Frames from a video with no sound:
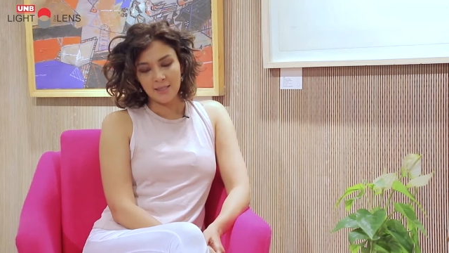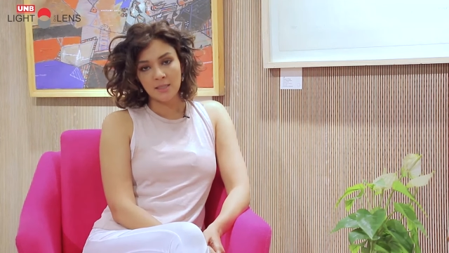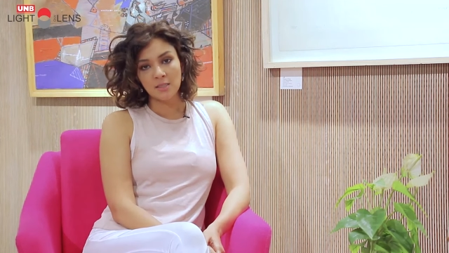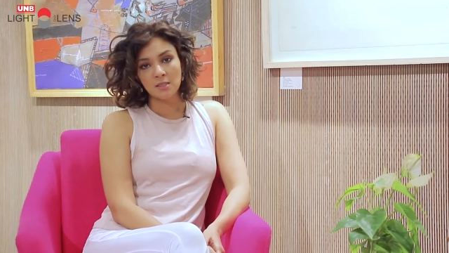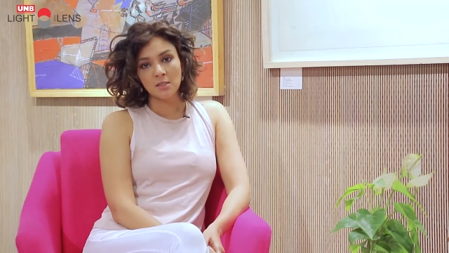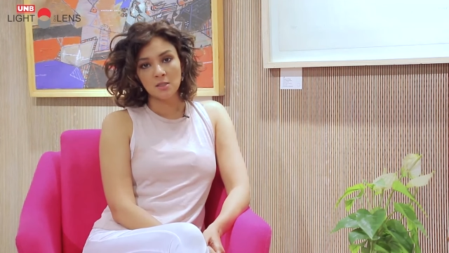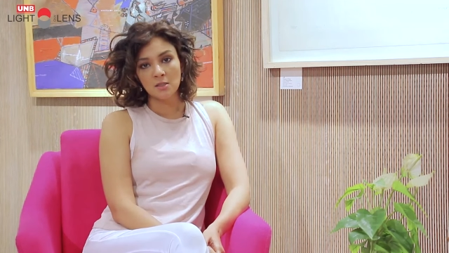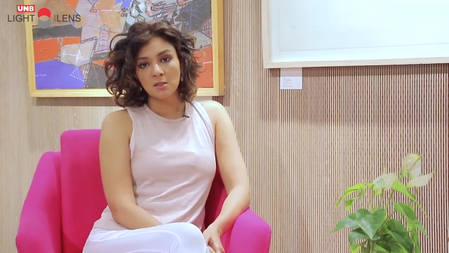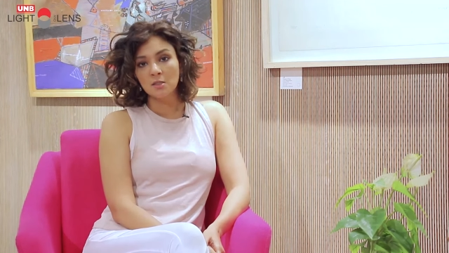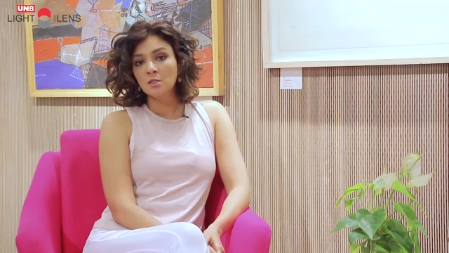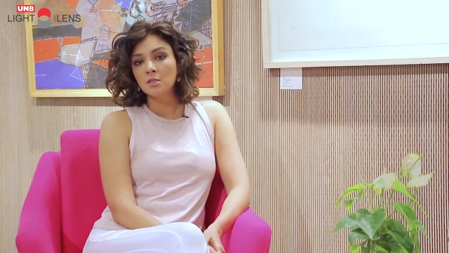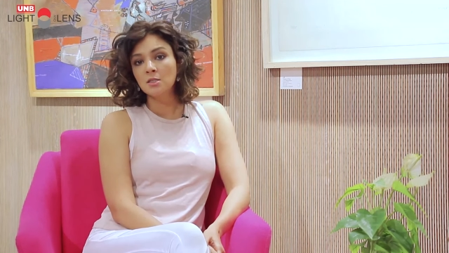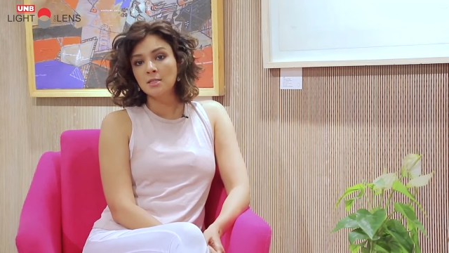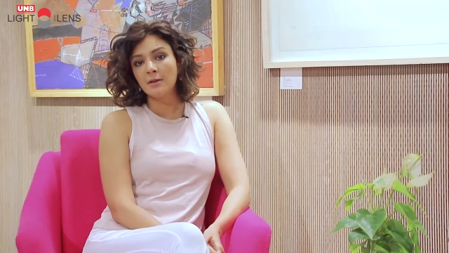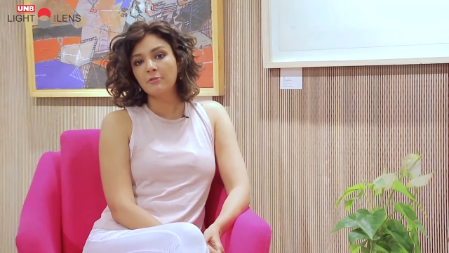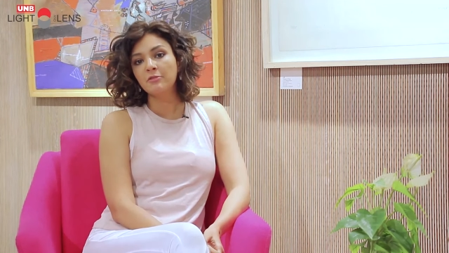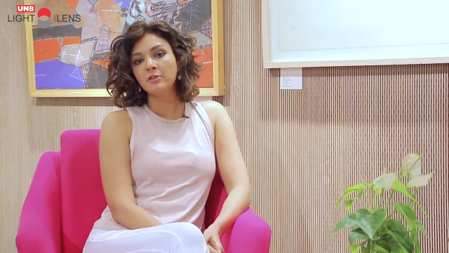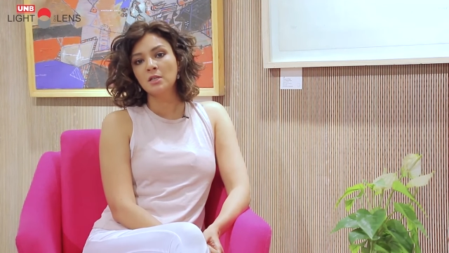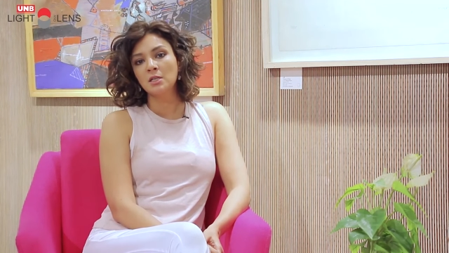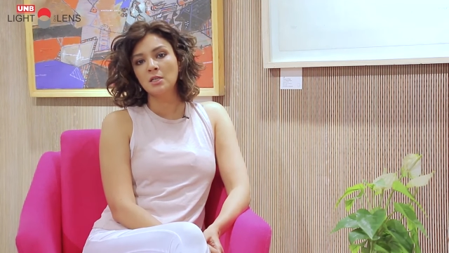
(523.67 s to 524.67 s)
It's
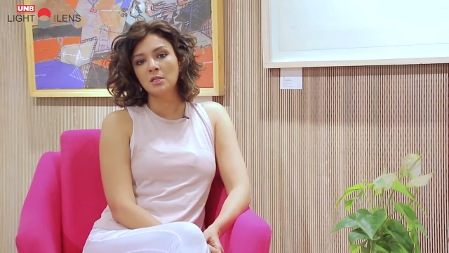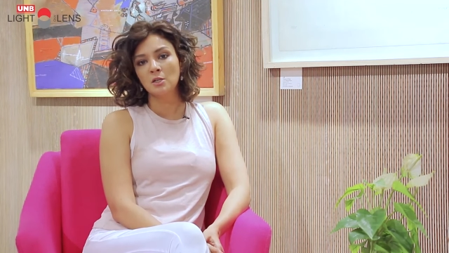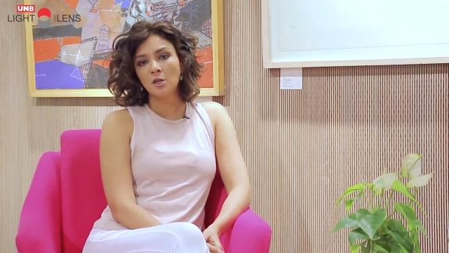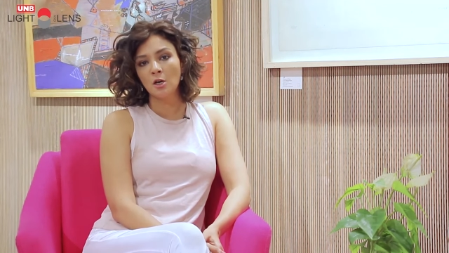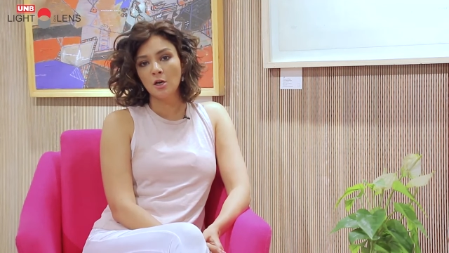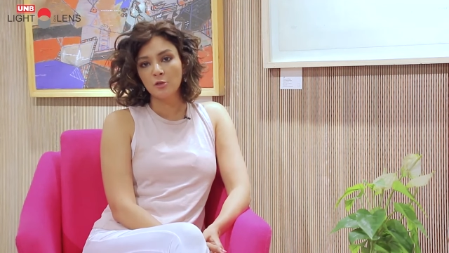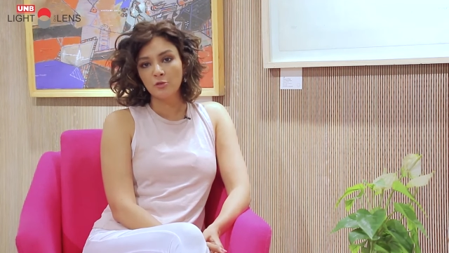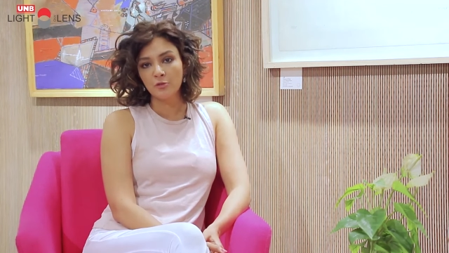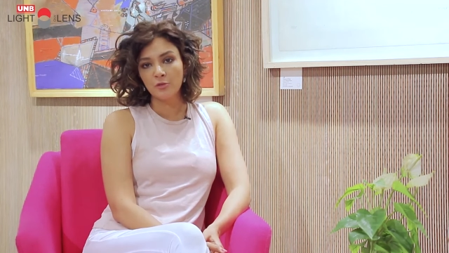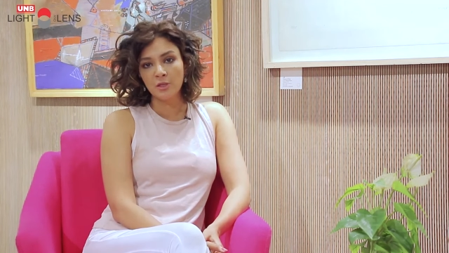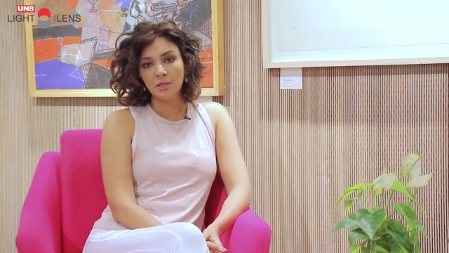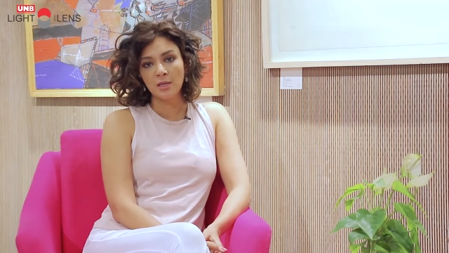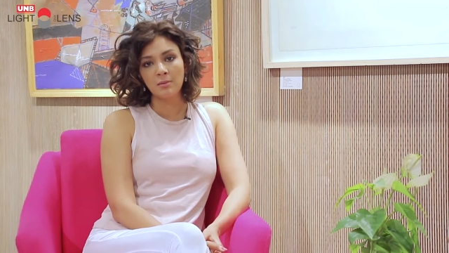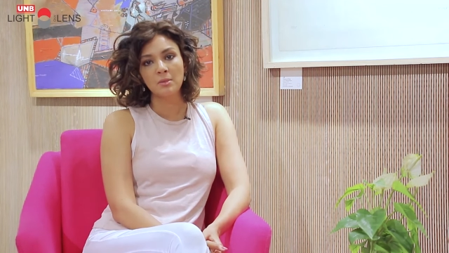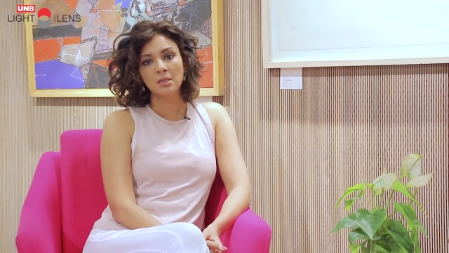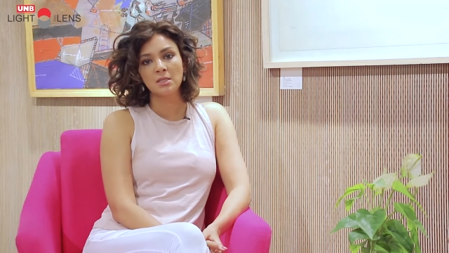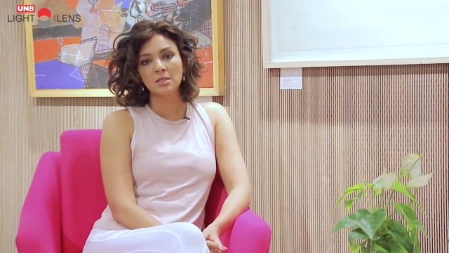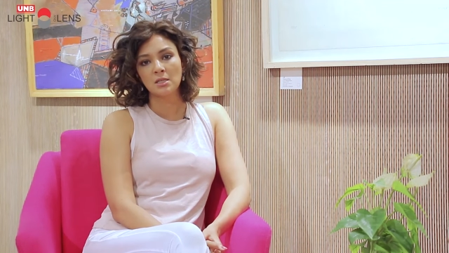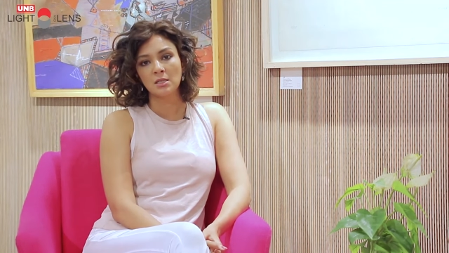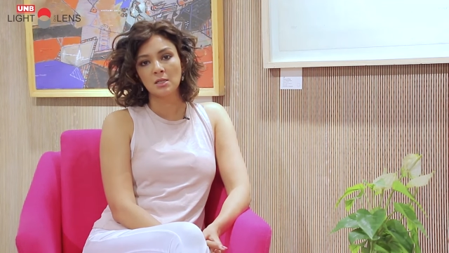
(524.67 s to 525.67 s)
definitely not for them,
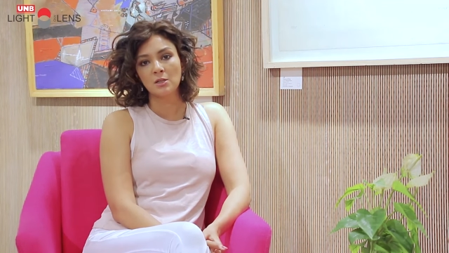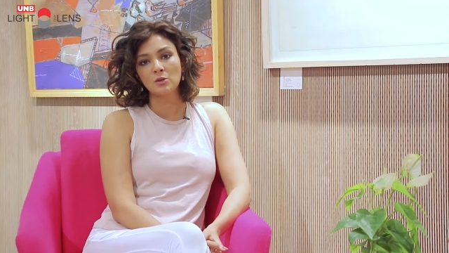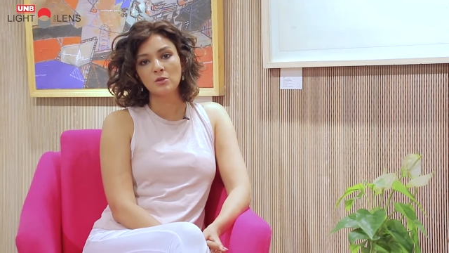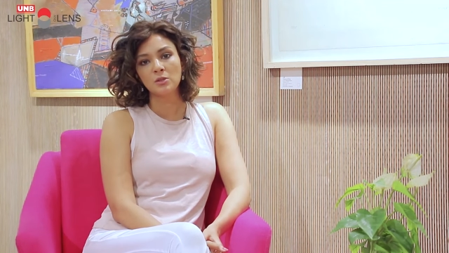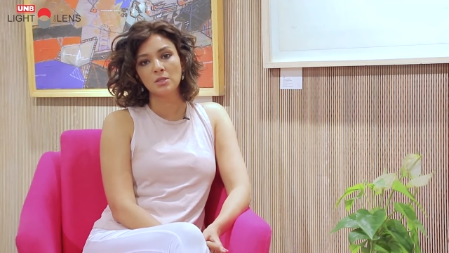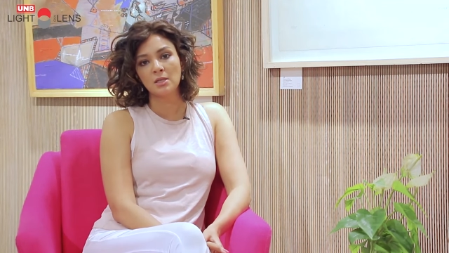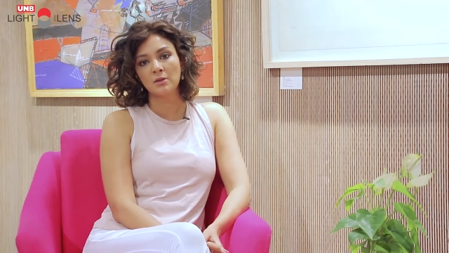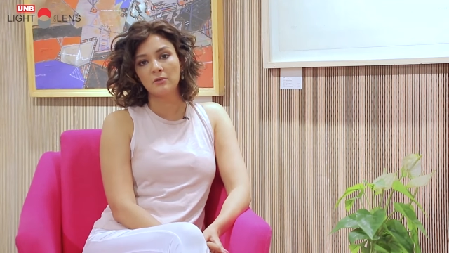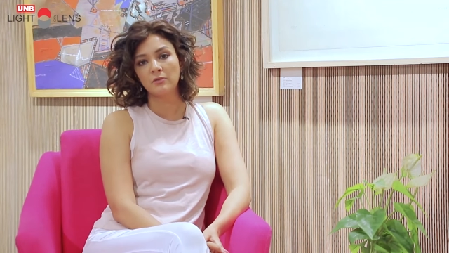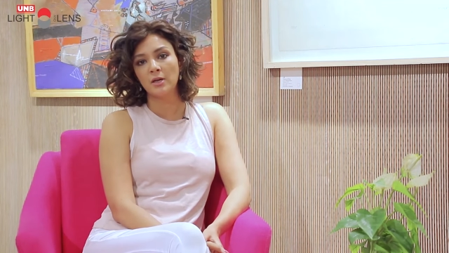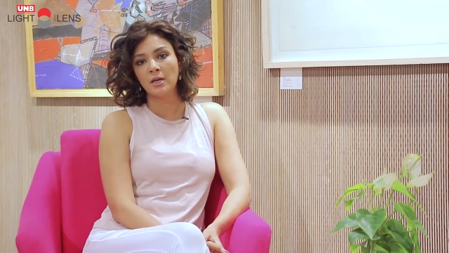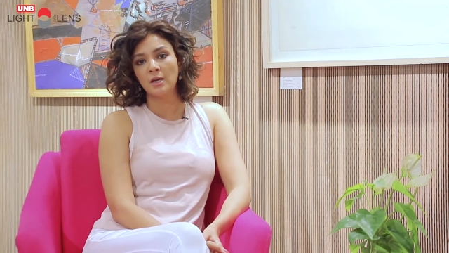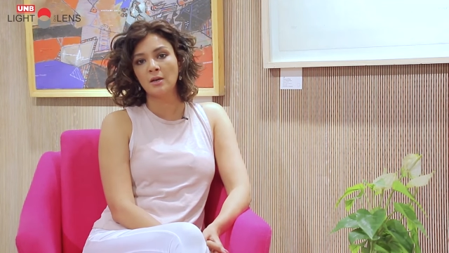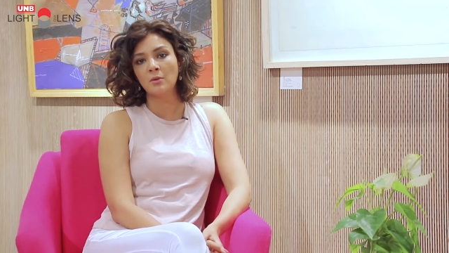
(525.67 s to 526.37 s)
it's inclusive. And I